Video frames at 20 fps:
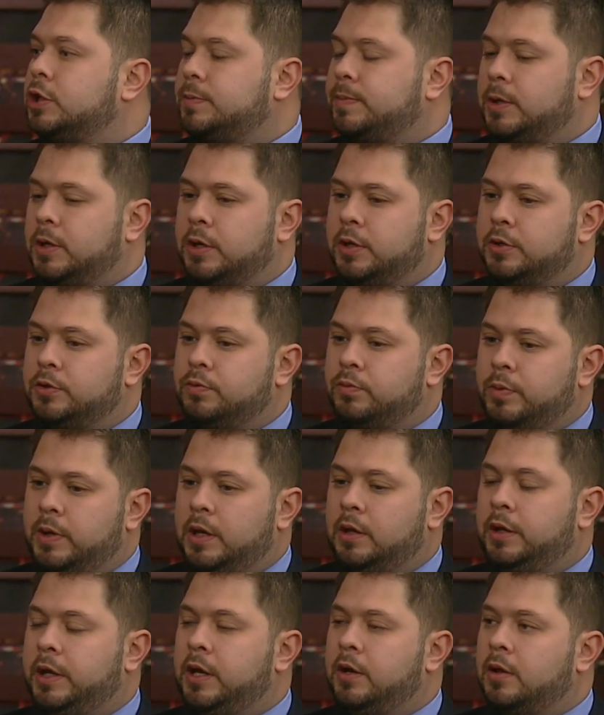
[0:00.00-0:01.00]
just because
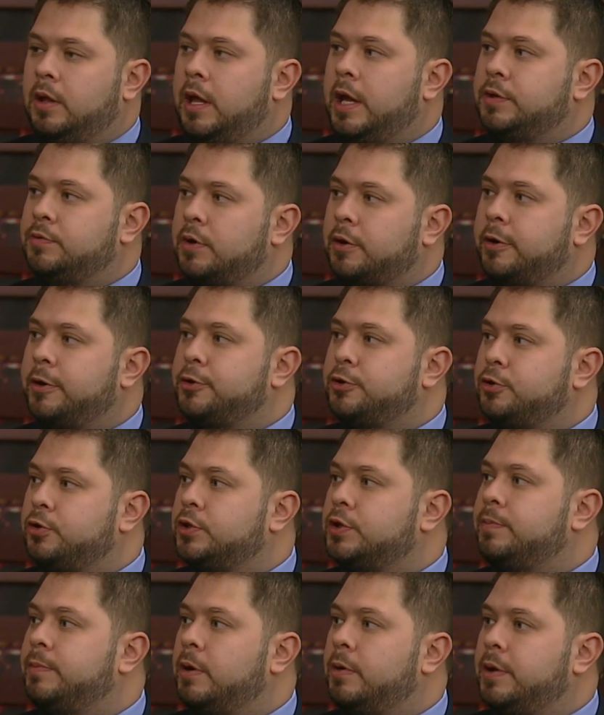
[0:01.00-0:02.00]
we legalize recreational
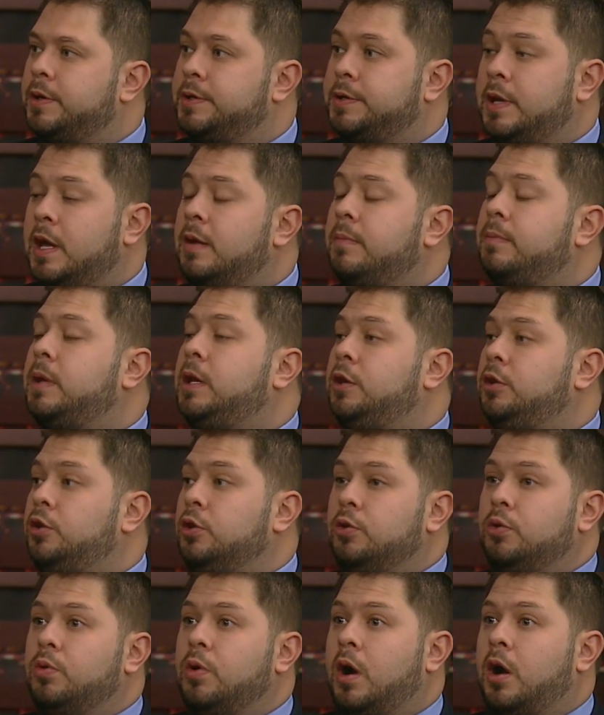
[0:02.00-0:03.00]
use of marijuana does not mean
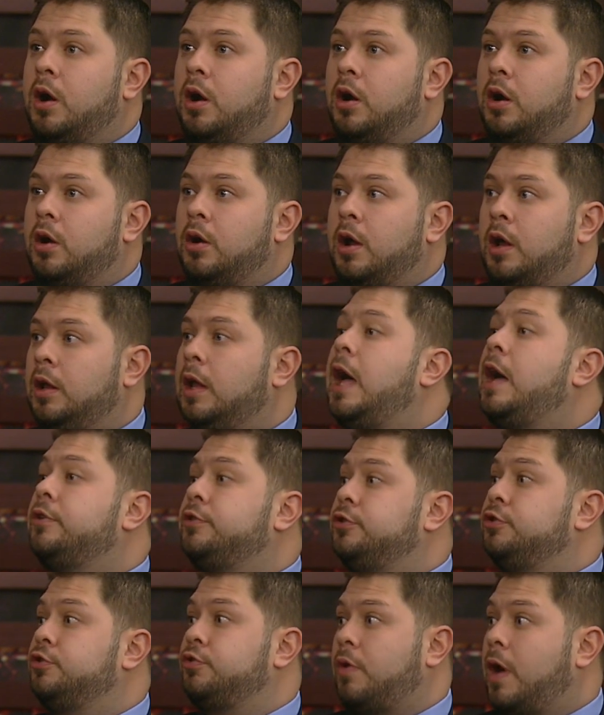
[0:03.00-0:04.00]
you are
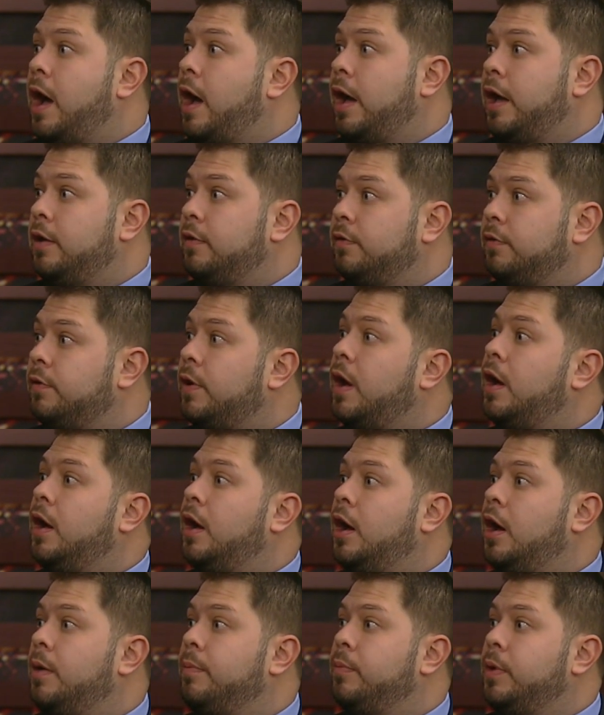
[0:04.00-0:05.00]
allowed to drive
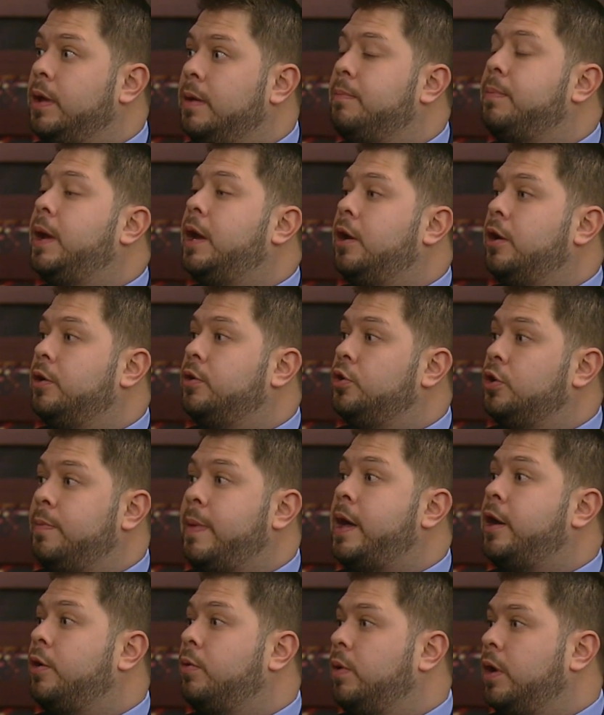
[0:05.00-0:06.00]
uh, impaired, no
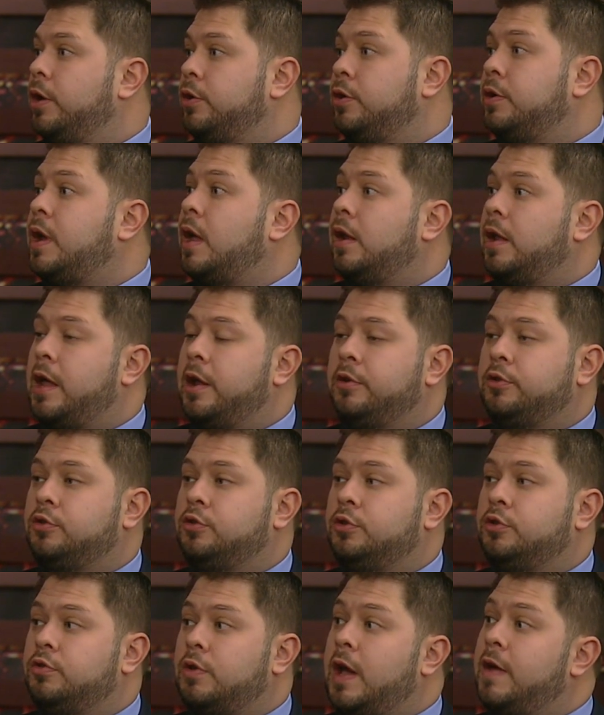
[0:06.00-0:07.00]
matter what. You're not
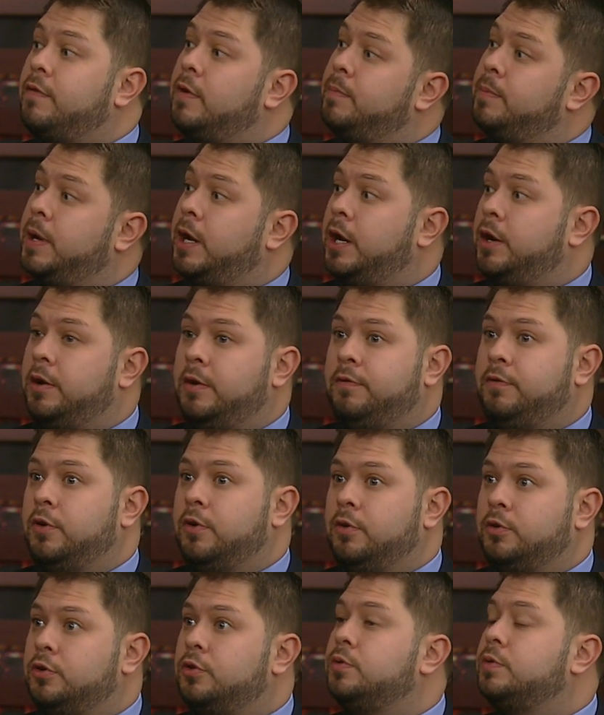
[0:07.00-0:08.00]
allowed to drive impaired if
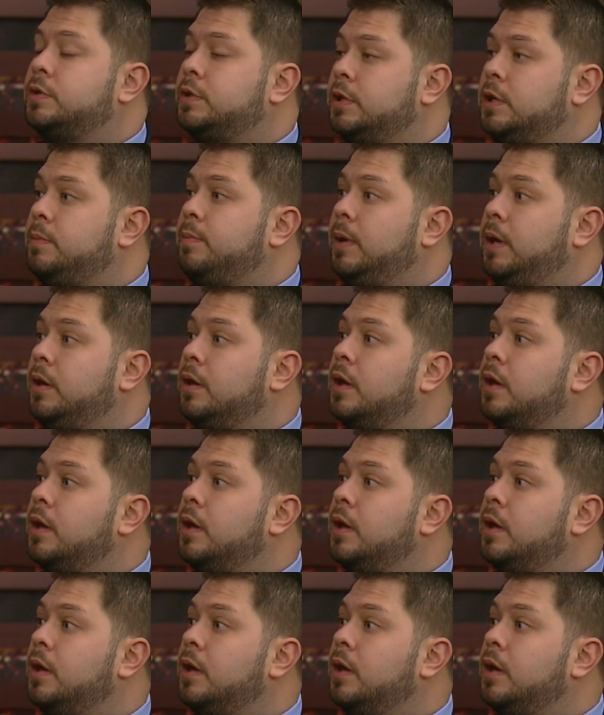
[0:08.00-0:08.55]
you're too sleepy.